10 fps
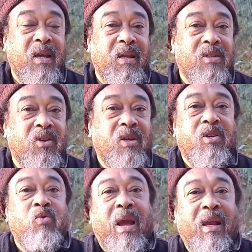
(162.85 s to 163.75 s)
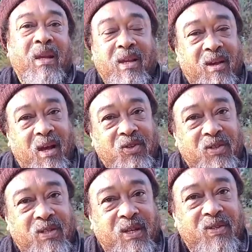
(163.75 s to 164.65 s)
It is not directly the
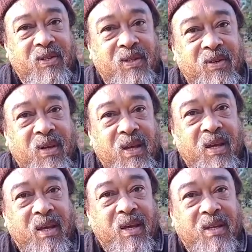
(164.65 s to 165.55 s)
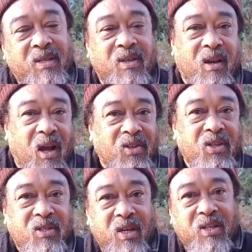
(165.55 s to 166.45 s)
consciousness, It is the conscious.